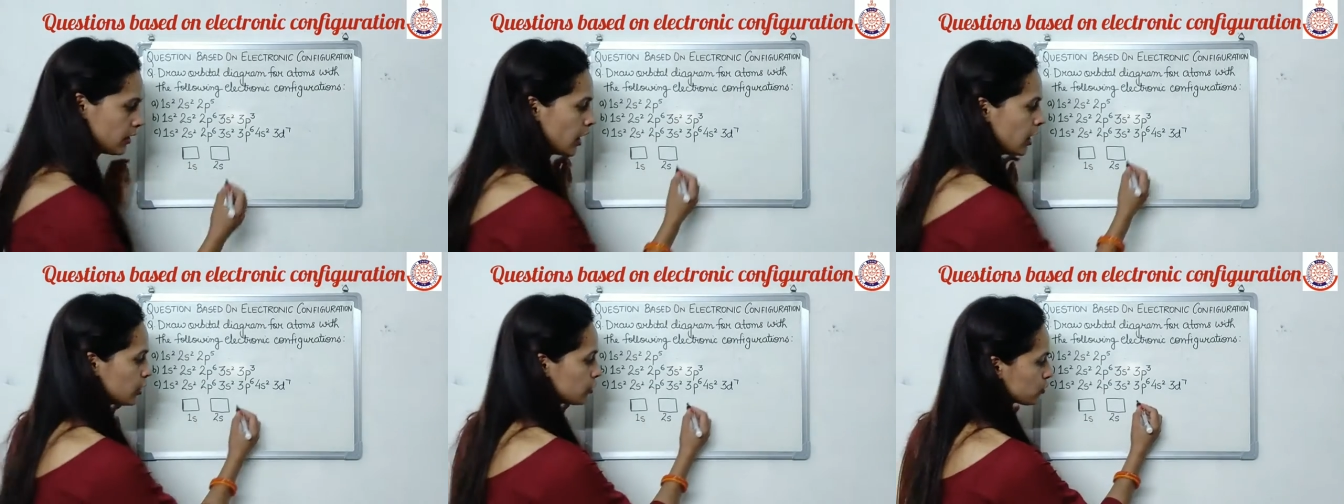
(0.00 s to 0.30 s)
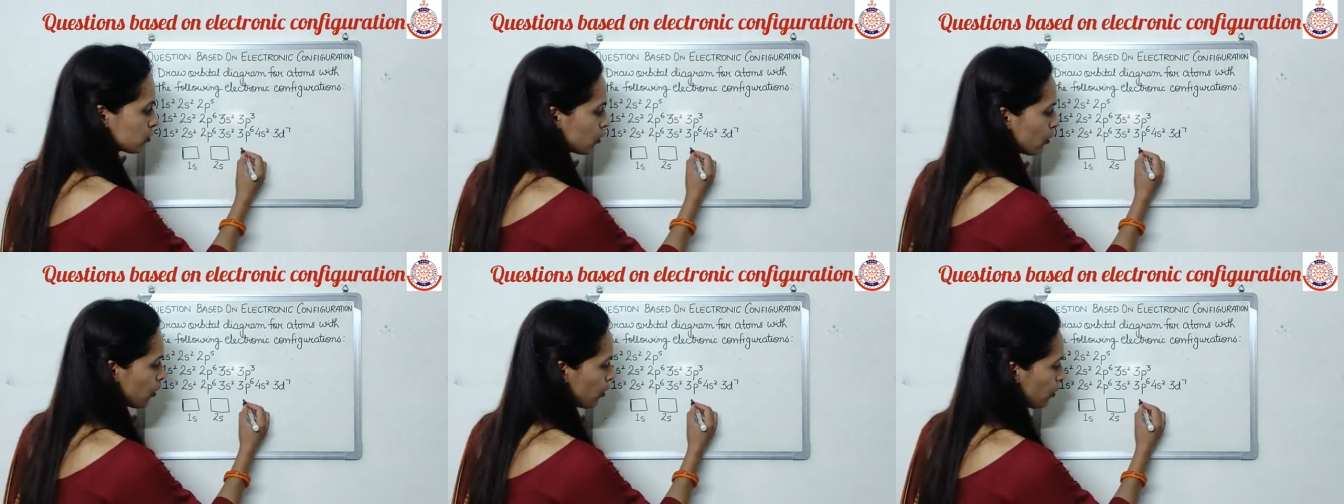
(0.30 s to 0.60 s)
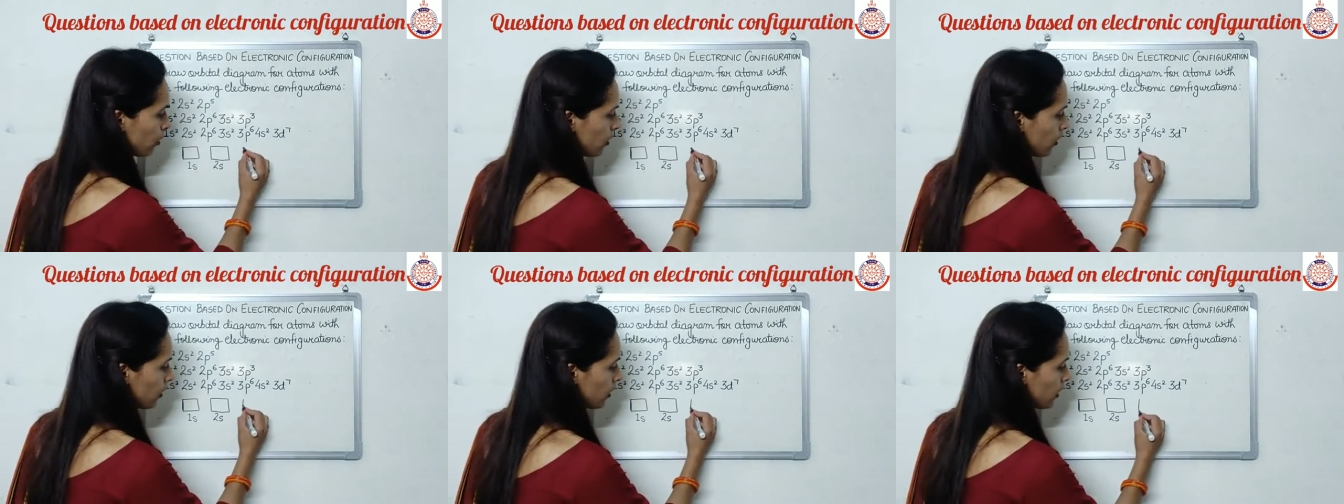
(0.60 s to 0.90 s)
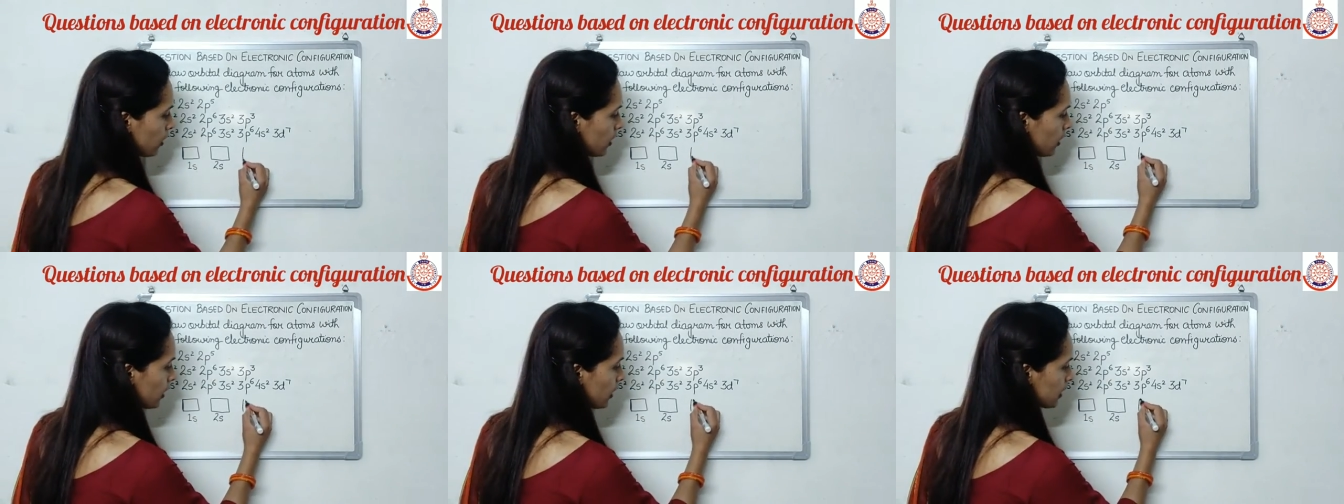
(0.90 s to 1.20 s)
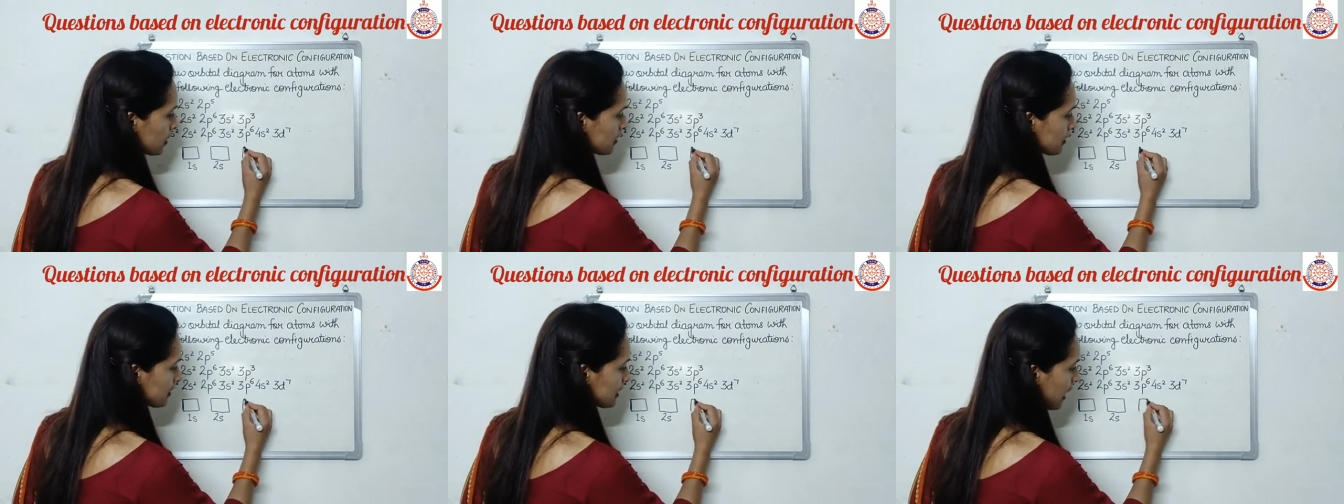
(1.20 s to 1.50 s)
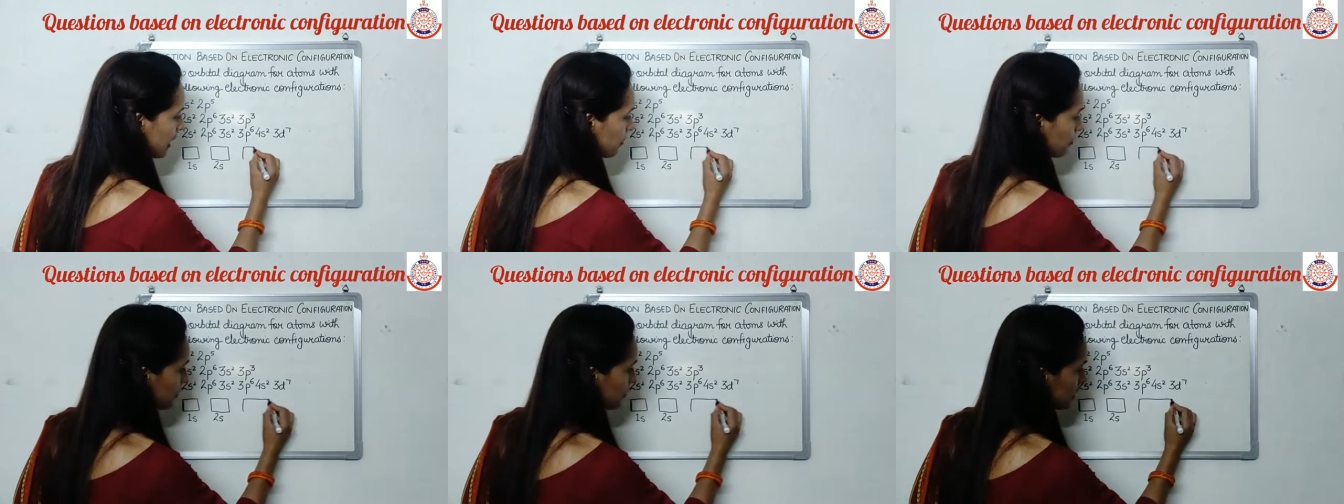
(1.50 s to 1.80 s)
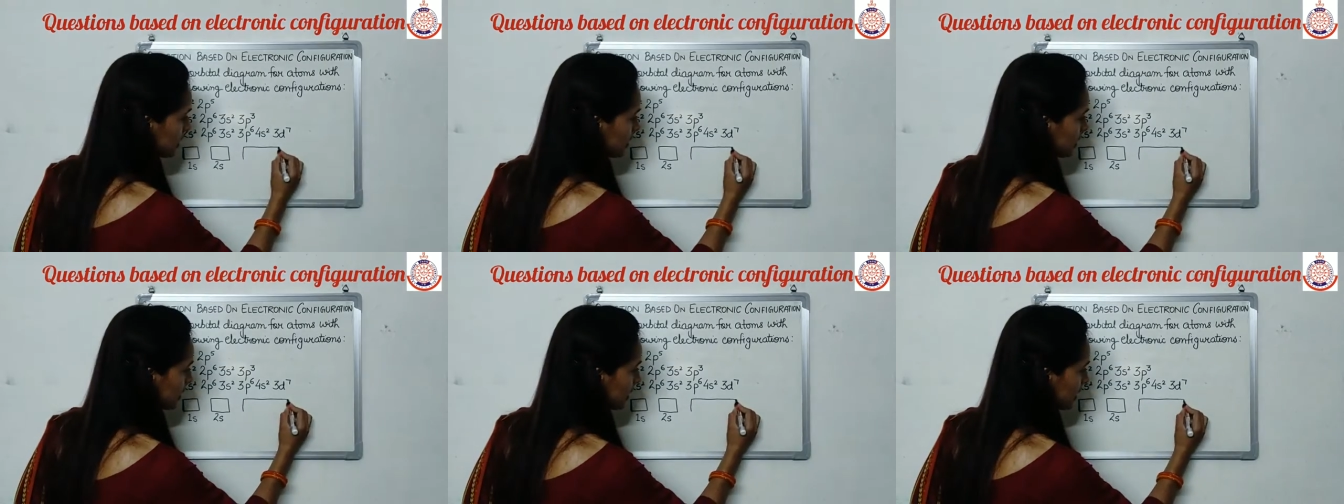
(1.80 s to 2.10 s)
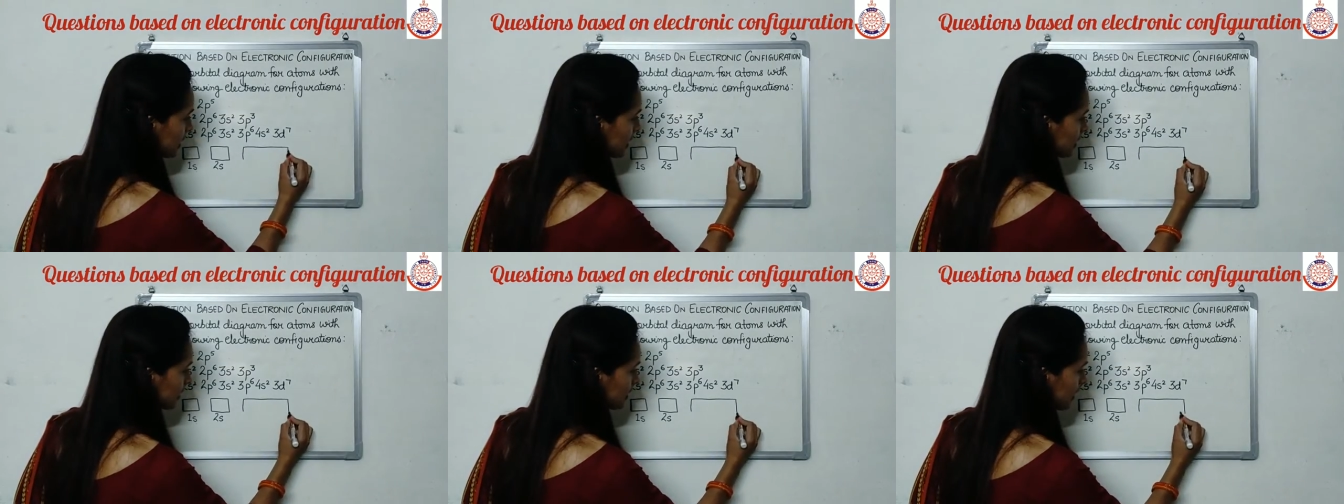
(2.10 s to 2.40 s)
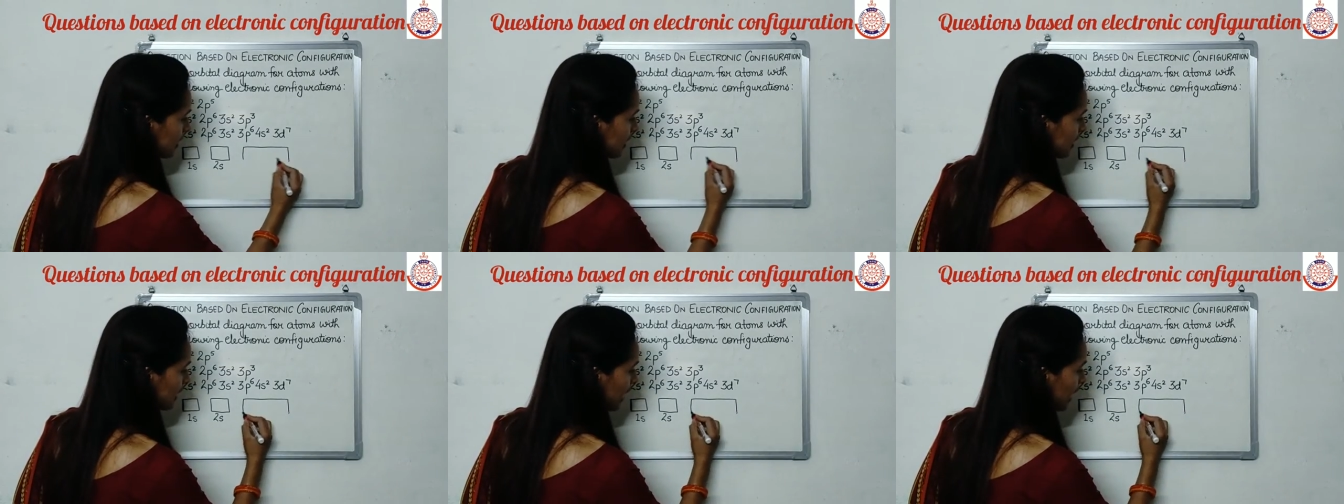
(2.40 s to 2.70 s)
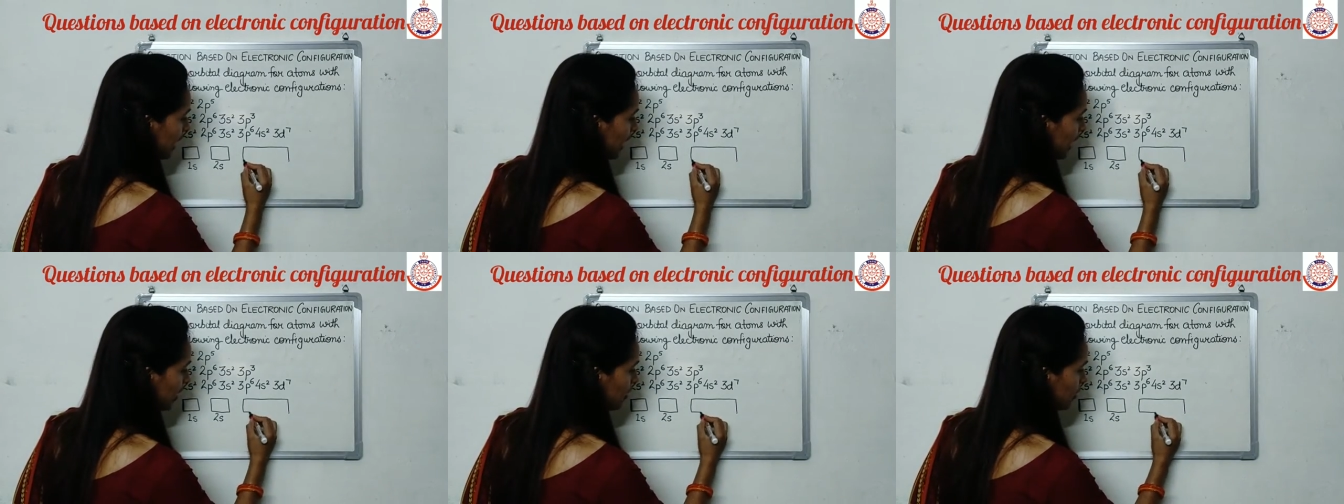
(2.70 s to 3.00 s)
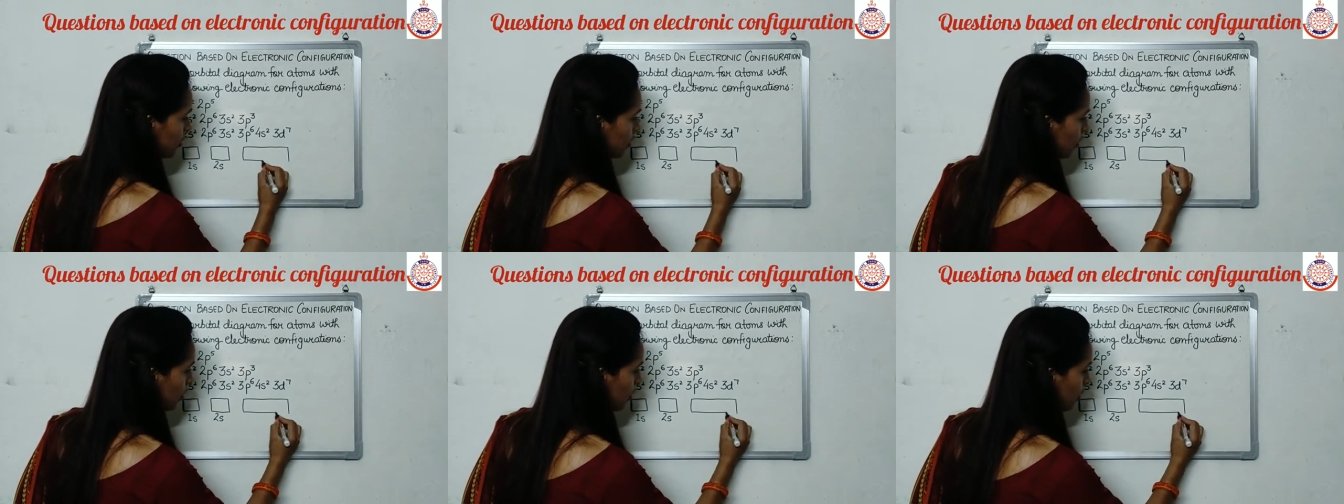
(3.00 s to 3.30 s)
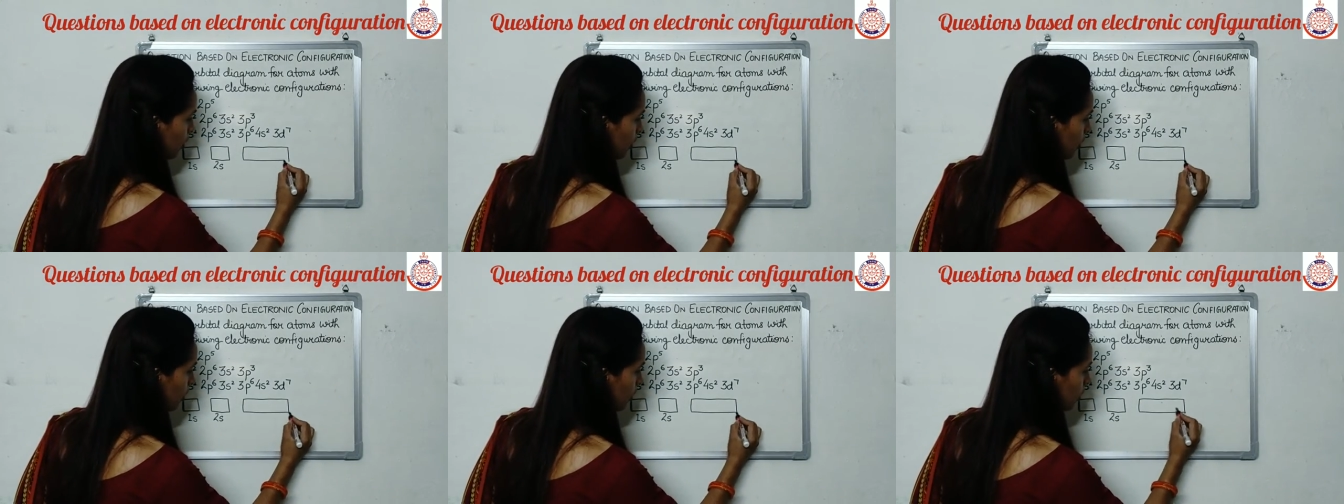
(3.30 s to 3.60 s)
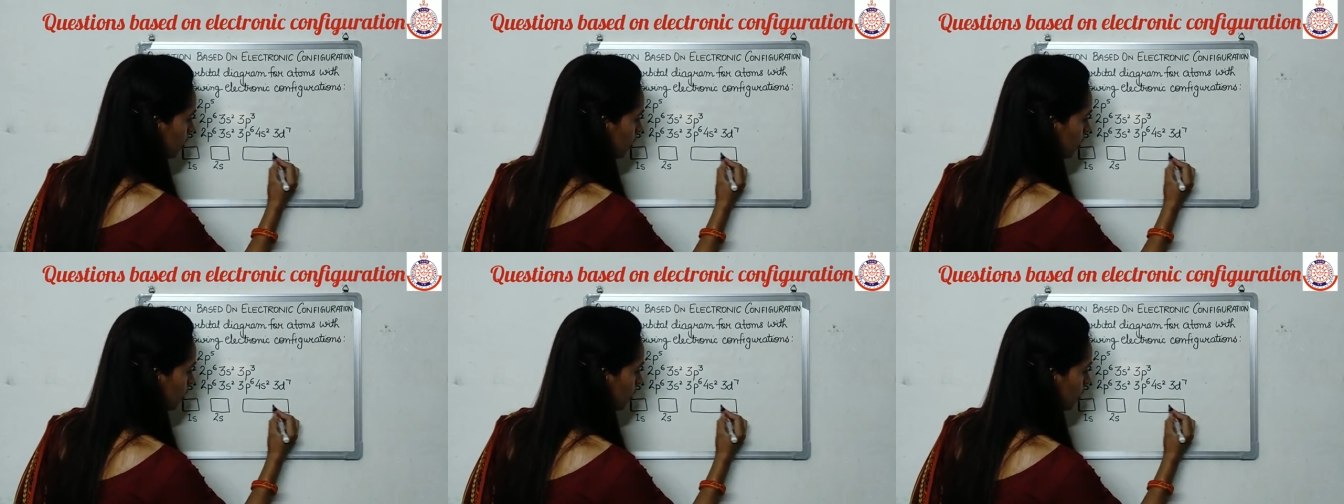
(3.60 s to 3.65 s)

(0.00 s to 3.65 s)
So simultaneously, I'll draw